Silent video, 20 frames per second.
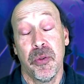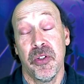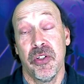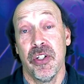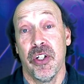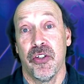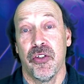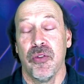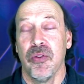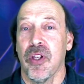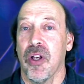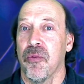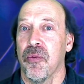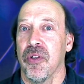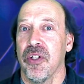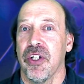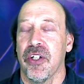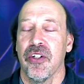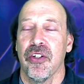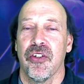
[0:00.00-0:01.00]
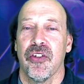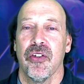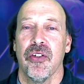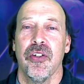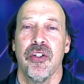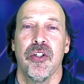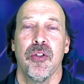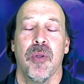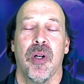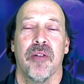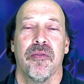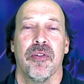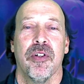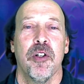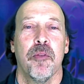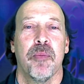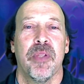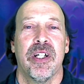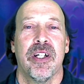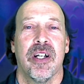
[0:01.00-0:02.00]
was an issue that really concerned Hugh
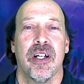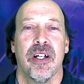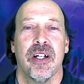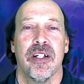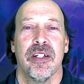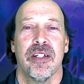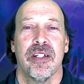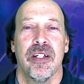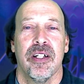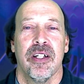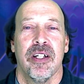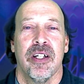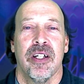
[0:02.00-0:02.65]
Everett because